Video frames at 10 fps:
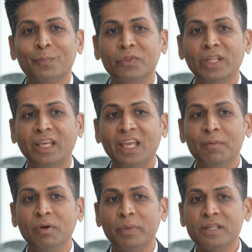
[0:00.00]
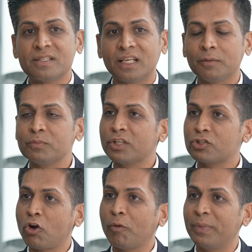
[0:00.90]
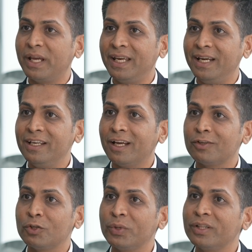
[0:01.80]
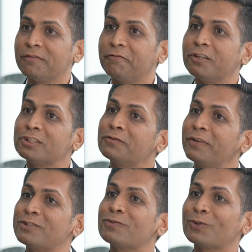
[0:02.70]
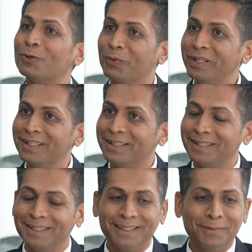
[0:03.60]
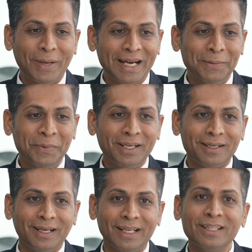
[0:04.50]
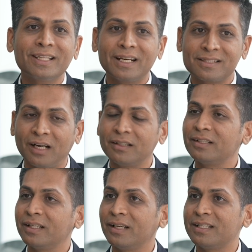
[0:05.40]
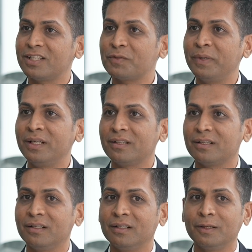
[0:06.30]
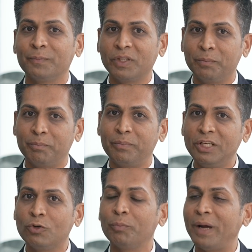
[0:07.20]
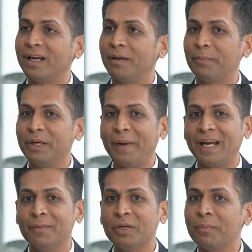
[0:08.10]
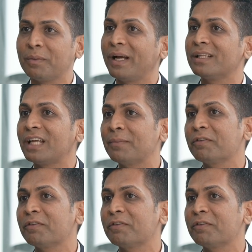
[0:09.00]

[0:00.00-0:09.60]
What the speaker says: They came up and set up their shop in India during the first phase of the COVID pandemic. I think they had started their assessment pre-pandemic, but by the time they